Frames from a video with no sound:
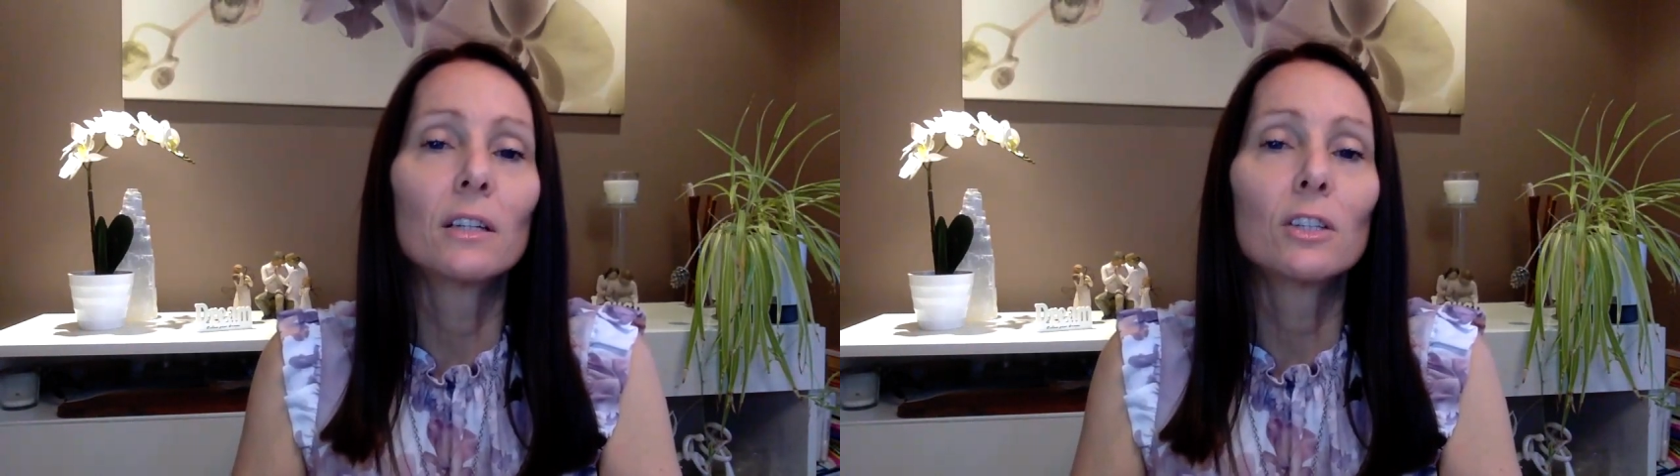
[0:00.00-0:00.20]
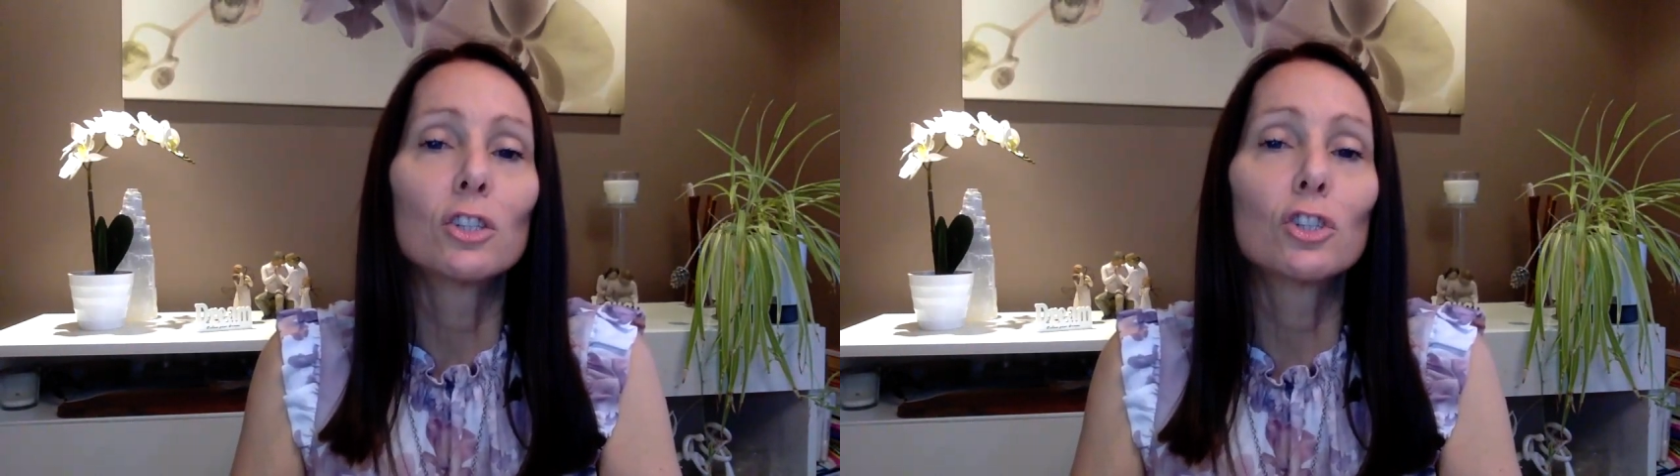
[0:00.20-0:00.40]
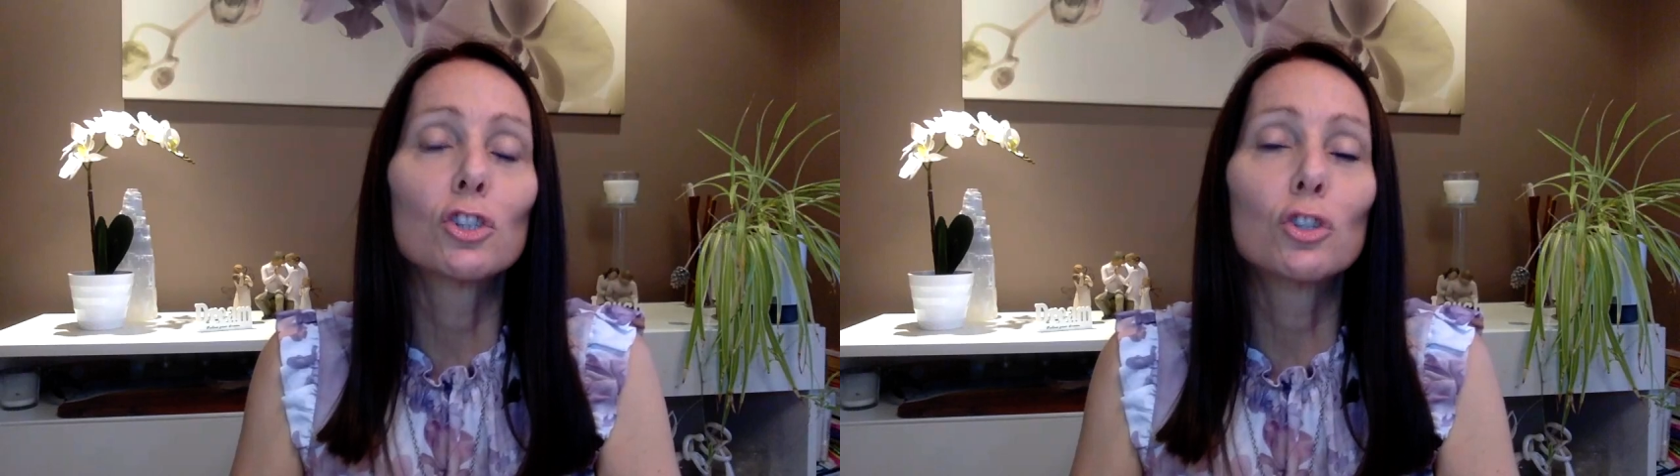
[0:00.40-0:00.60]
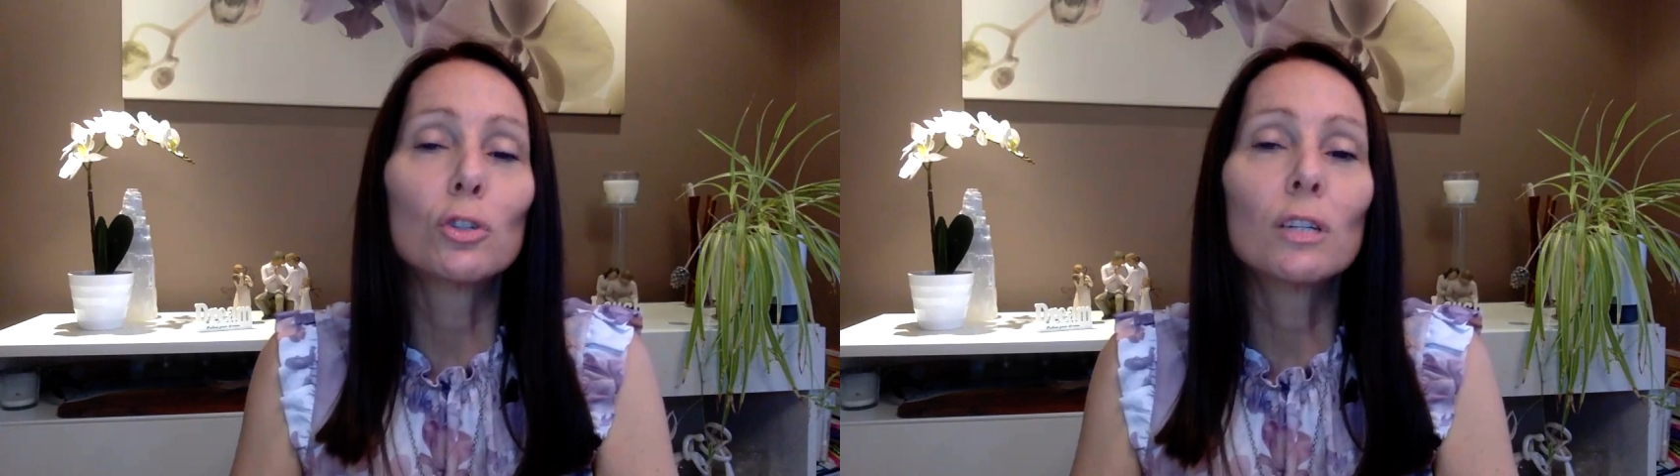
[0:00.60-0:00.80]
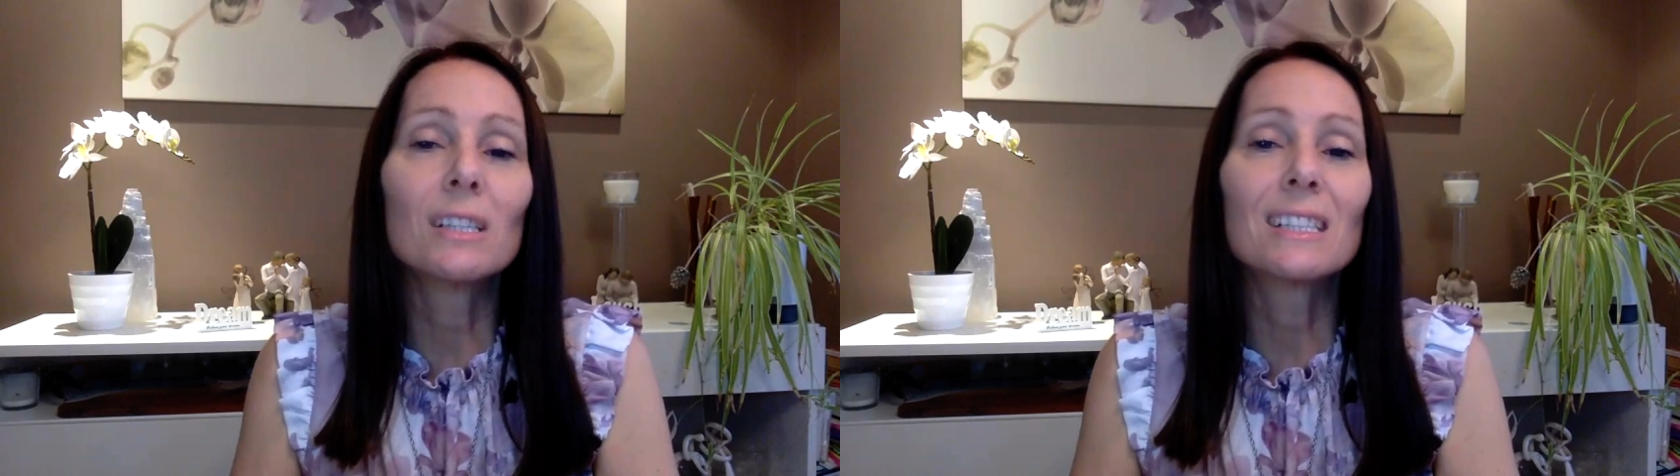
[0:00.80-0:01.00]

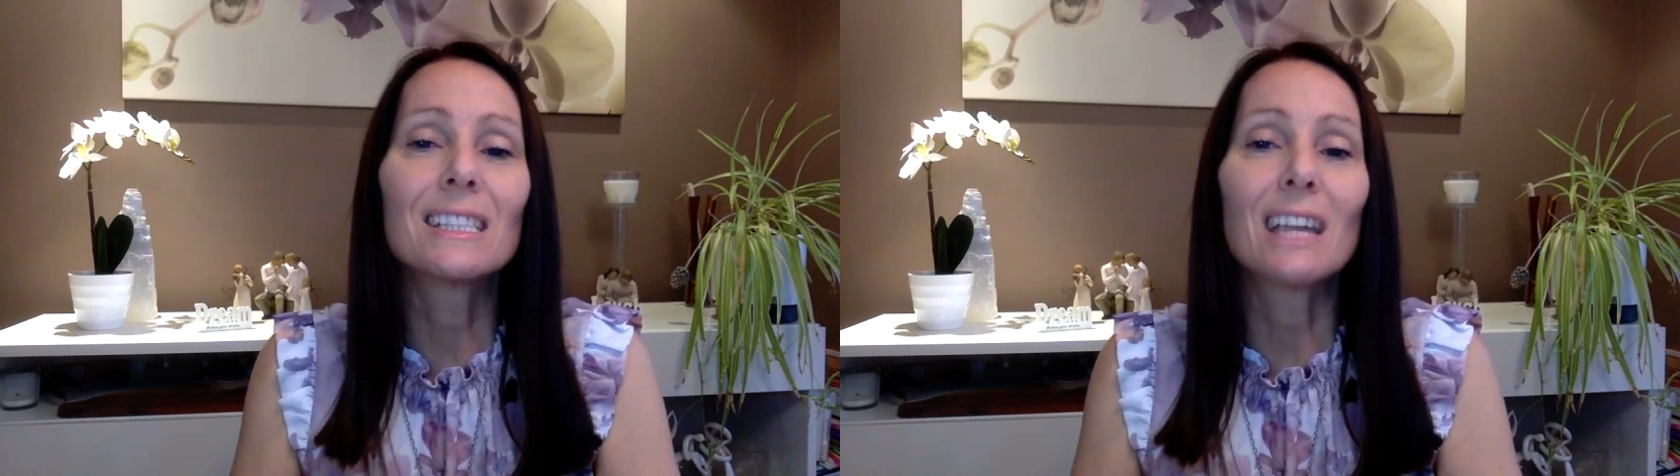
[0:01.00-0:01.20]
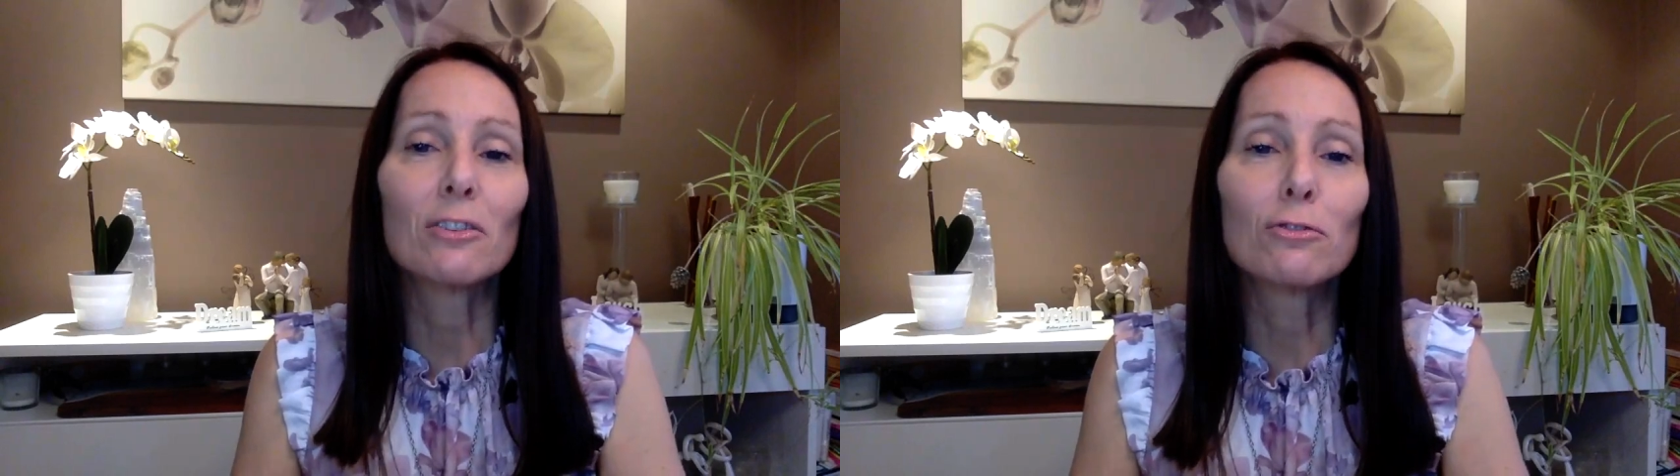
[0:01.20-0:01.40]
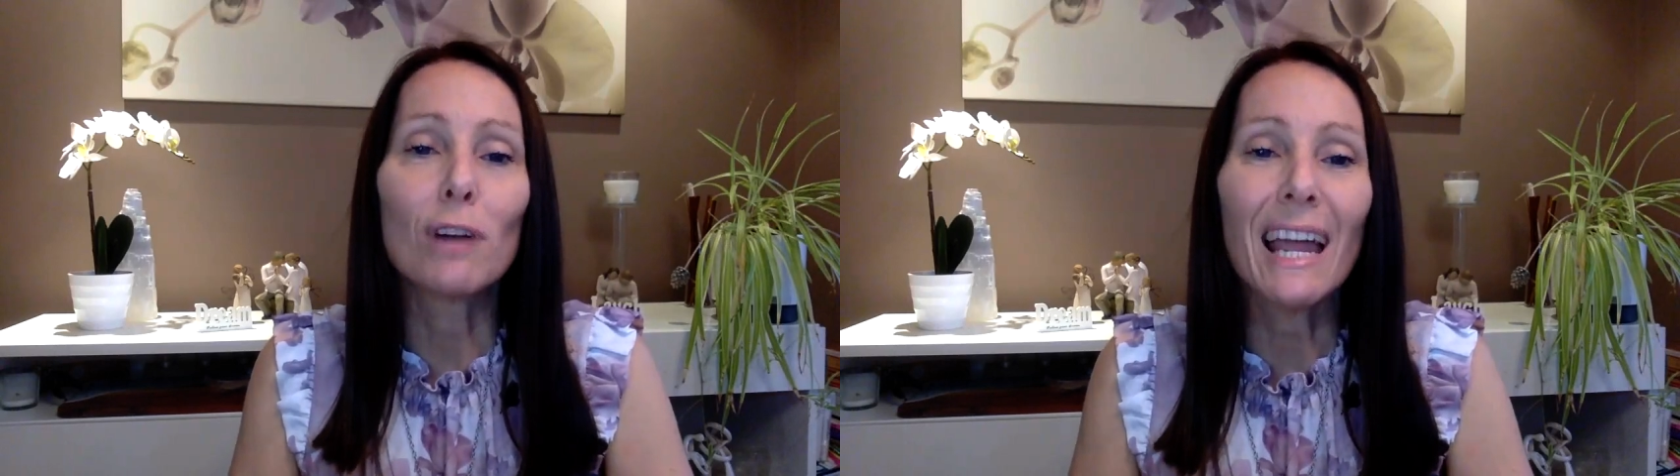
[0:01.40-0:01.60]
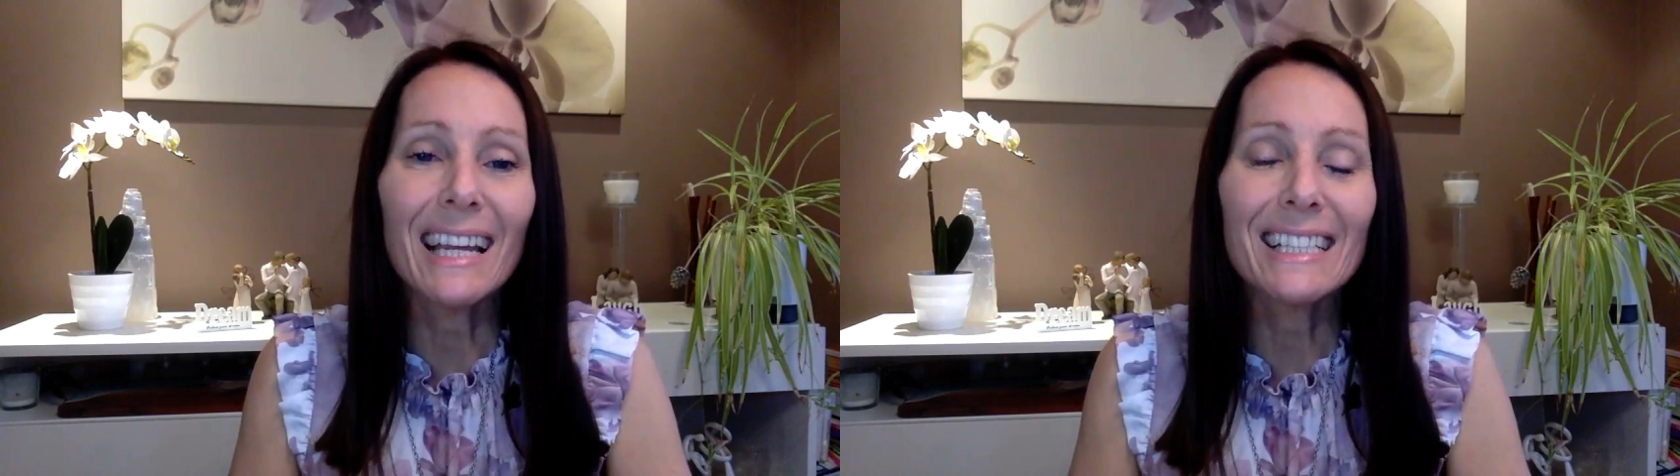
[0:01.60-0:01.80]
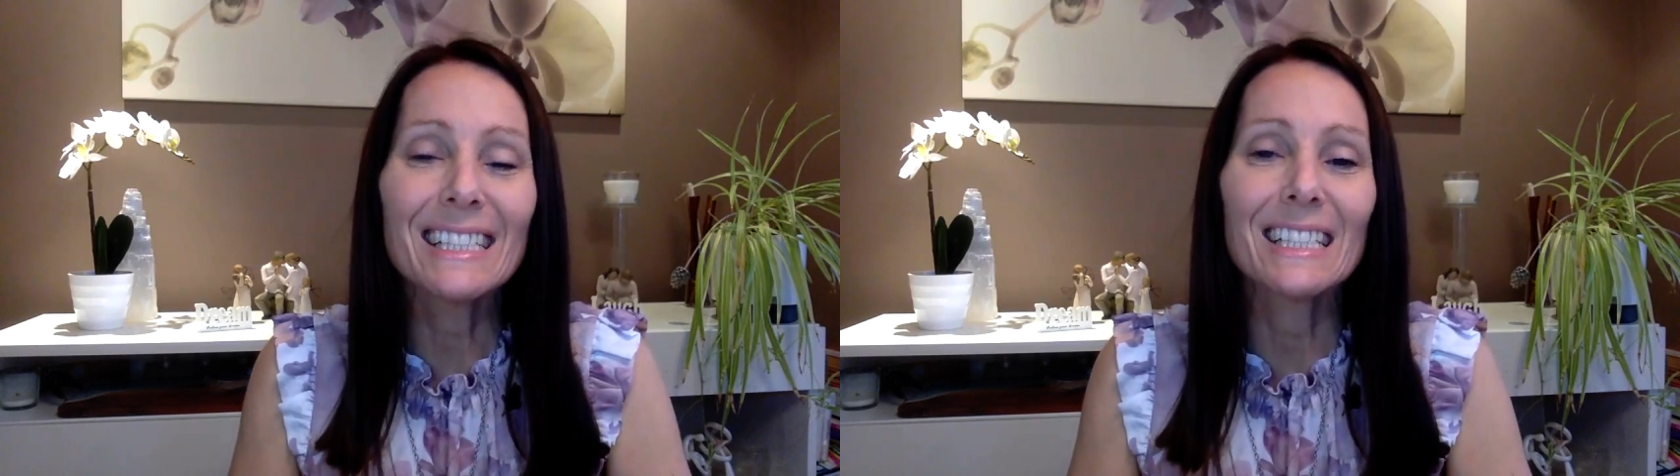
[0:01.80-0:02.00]

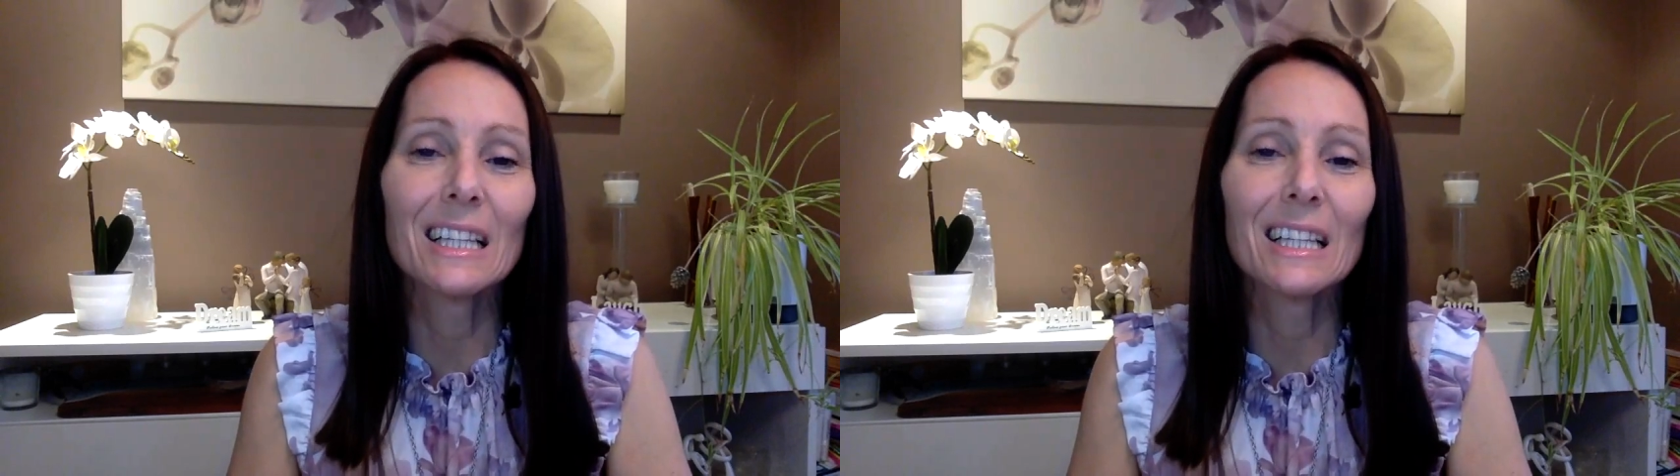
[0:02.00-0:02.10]
student-directed